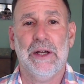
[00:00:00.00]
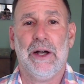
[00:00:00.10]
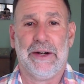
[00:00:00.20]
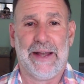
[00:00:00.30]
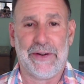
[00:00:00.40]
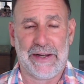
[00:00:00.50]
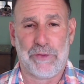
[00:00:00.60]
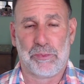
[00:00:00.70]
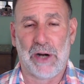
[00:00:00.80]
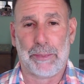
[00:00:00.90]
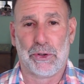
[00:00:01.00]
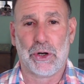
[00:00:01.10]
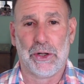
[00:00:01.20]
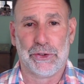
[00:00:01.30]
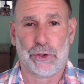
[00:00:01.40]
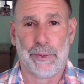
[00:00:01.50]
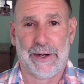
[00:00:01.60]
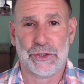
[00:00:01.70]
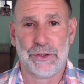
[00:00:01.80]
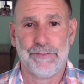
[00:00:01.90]
on how to give a proper collar
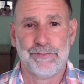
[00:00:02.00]
correction.